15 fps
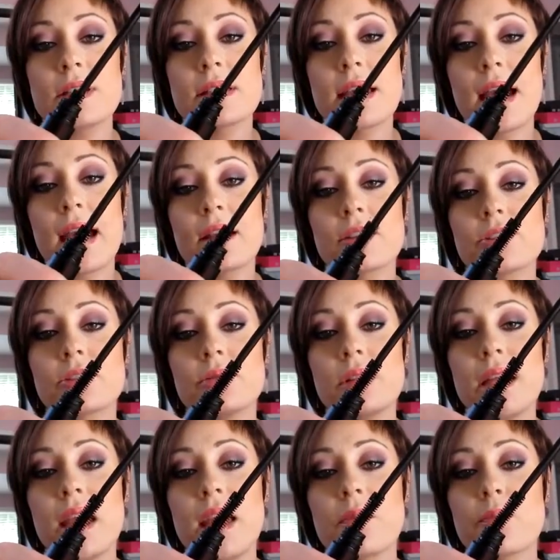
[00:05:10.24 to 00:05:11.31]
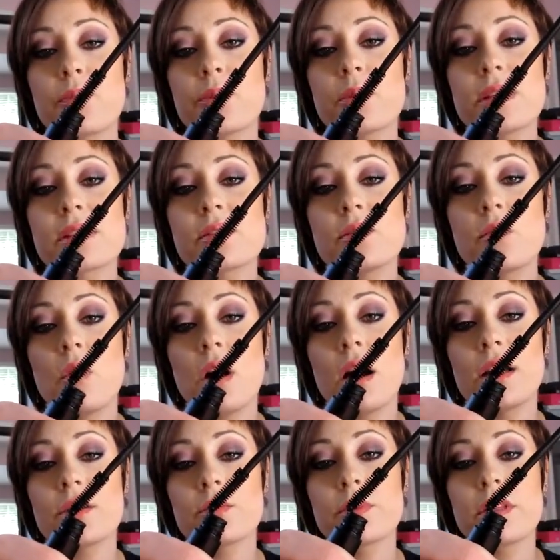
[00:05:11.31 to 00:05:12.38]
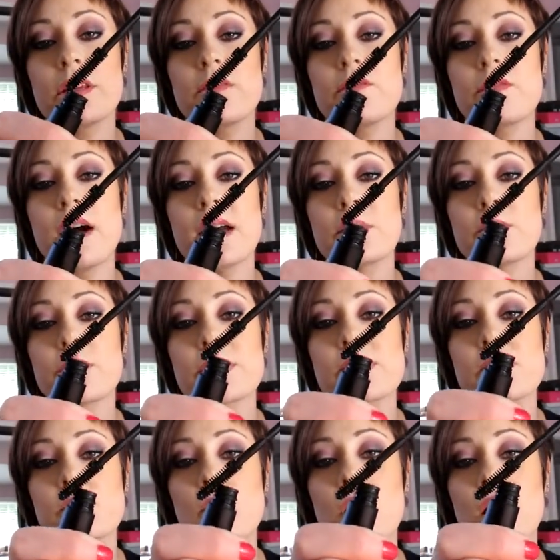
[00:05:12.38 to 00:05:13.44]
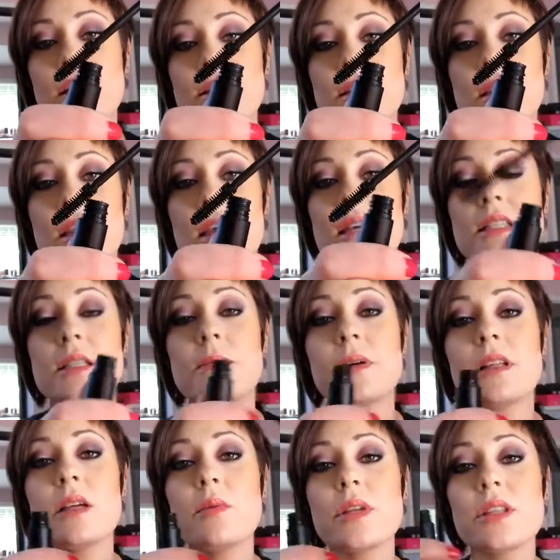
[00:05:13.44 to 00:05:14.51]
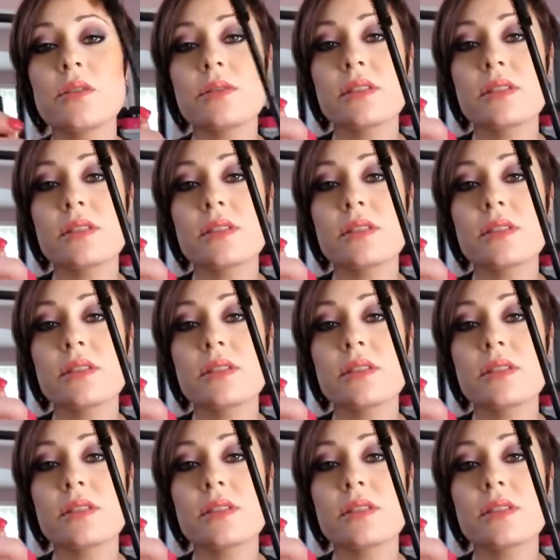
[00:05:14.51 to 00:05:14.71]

is actually a bristle wand, a really fine bristle wand. Typically when you